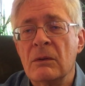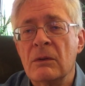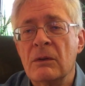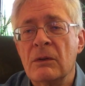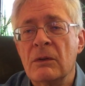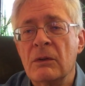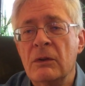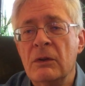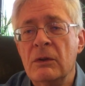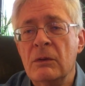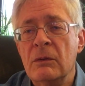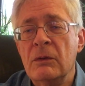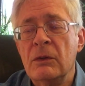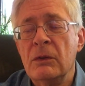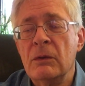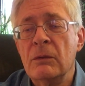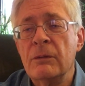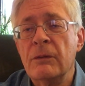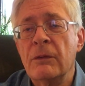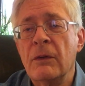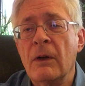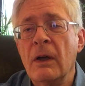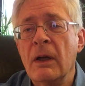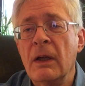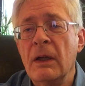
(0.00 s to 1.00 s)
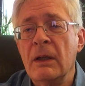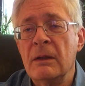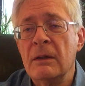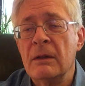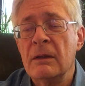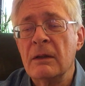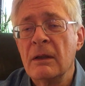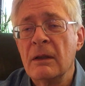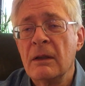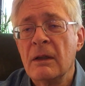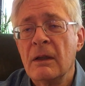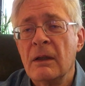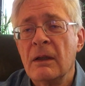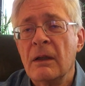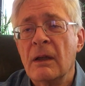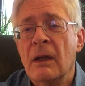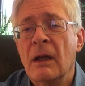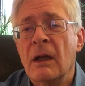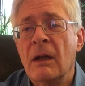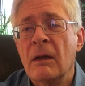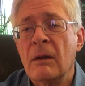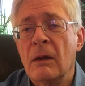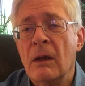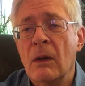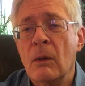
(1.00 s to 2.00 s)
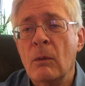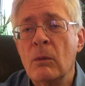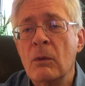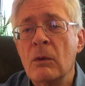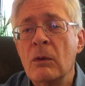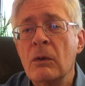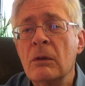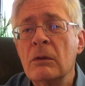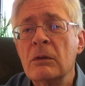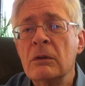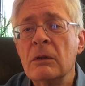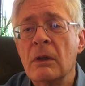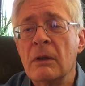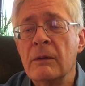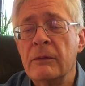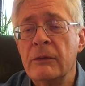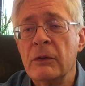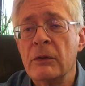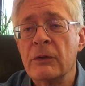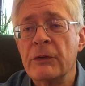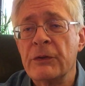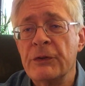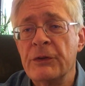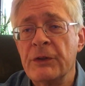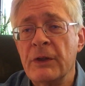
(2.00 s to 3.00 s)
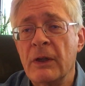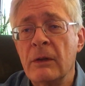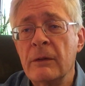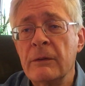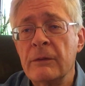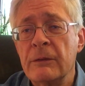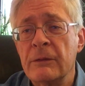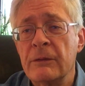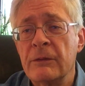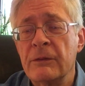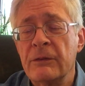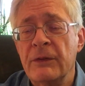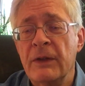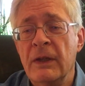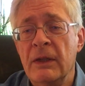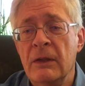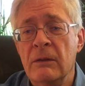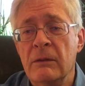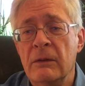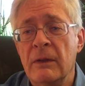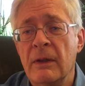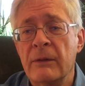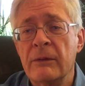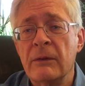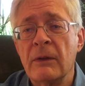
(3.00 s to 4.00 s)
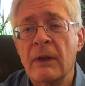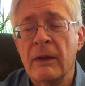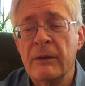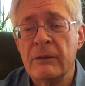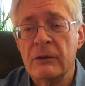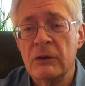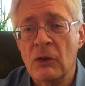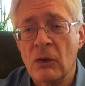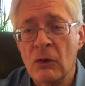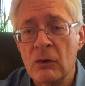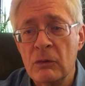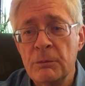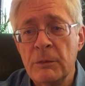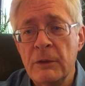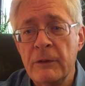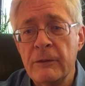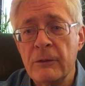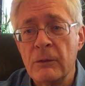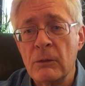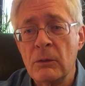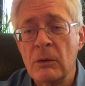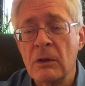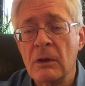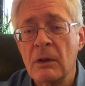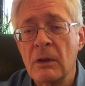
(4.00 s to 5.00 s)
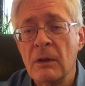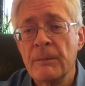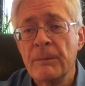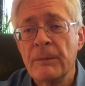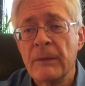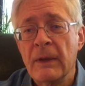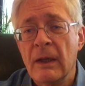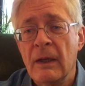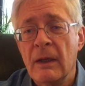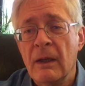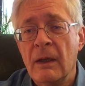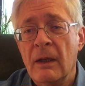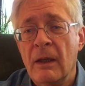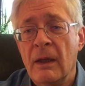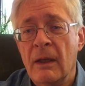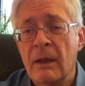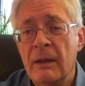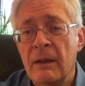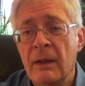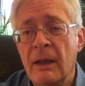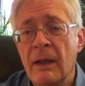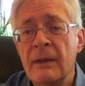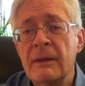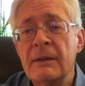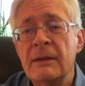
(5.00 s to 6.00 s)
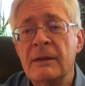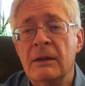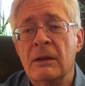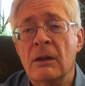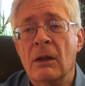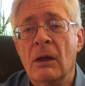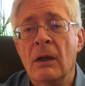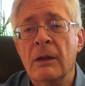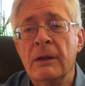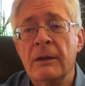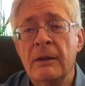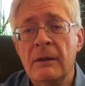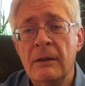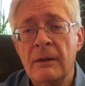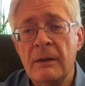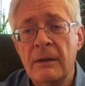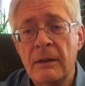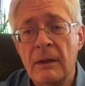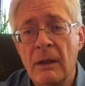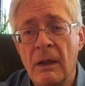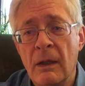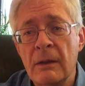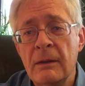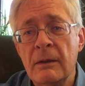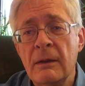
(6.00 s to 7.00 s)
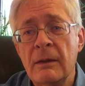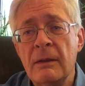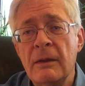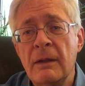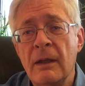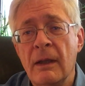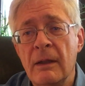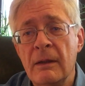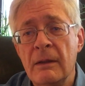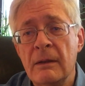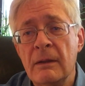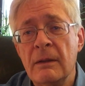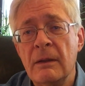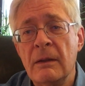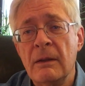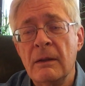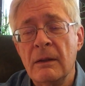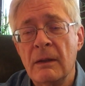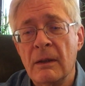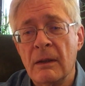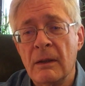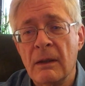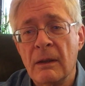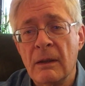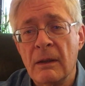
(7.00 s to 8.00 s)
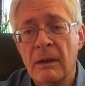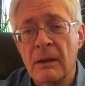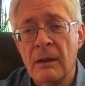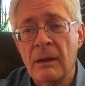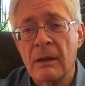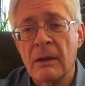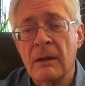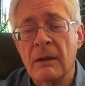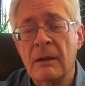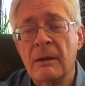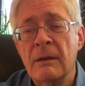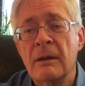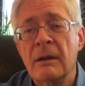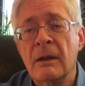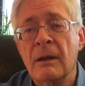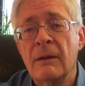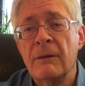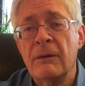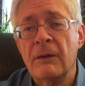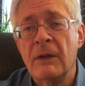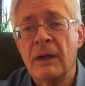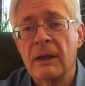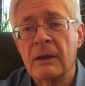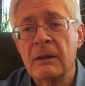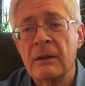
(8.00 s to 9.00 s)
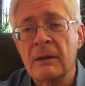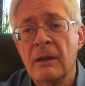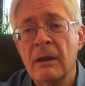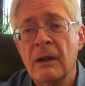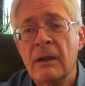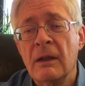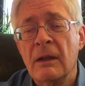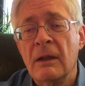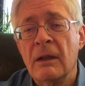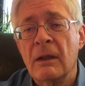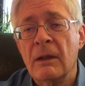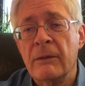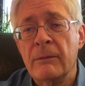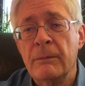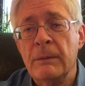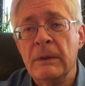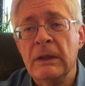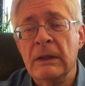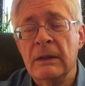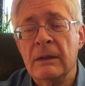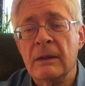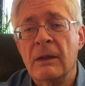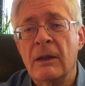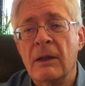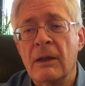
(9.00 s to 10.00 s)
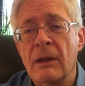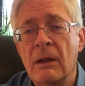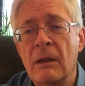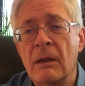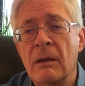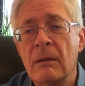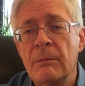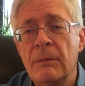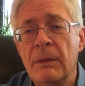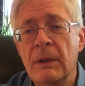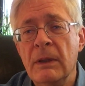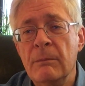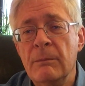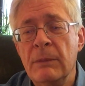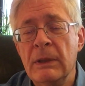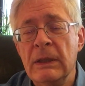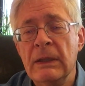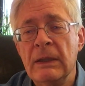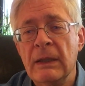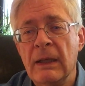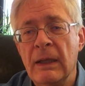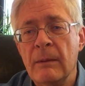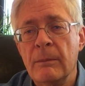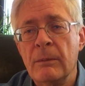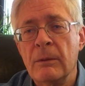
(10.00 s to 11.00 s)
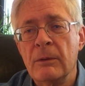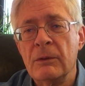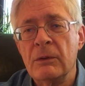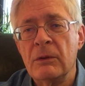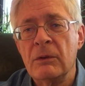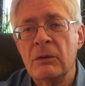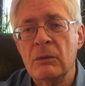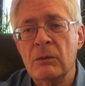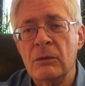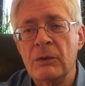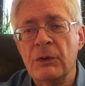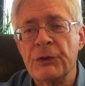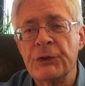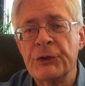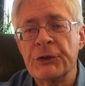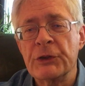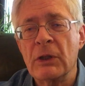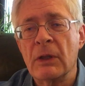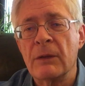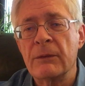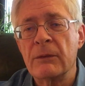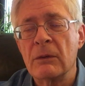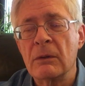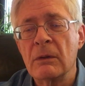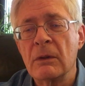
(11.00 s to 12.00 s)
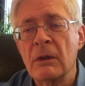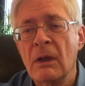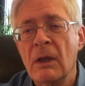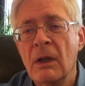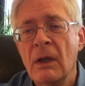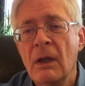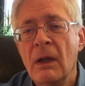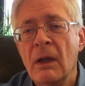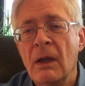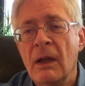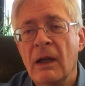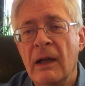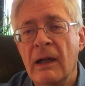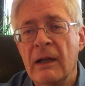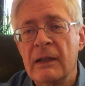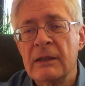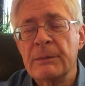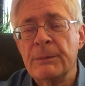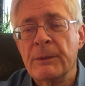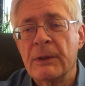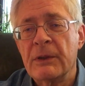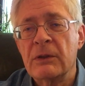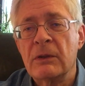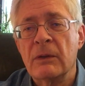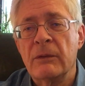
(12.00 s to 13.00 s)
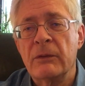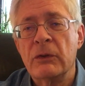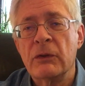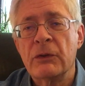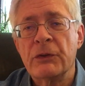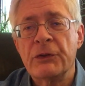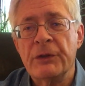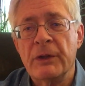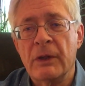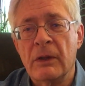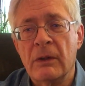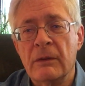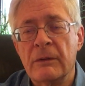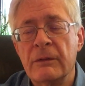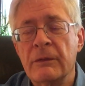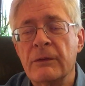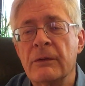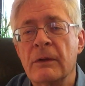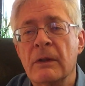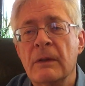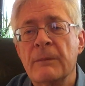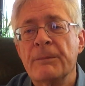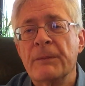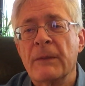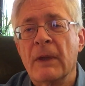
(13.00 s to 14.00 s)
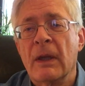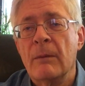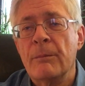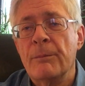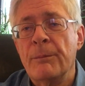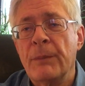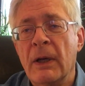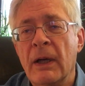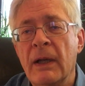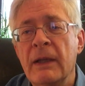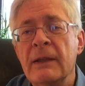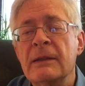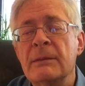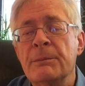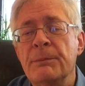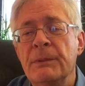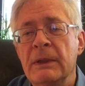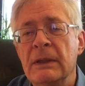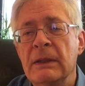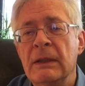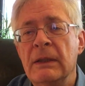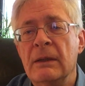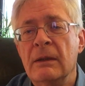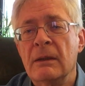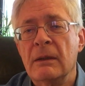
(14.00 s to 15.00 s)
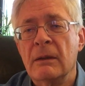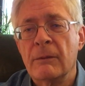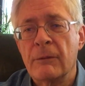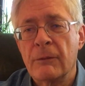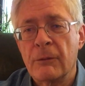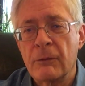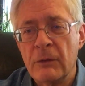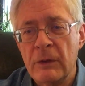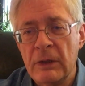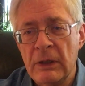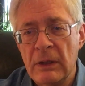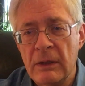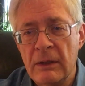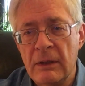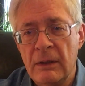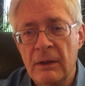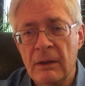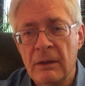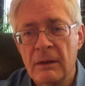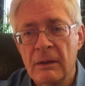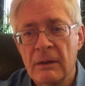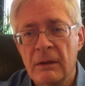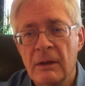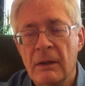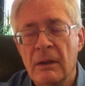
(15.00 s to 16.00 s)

so you find a world of yourself that you never have known before, and that's an unintended effect of being in therapy. Being able to discover aspects of yourself by speaking freely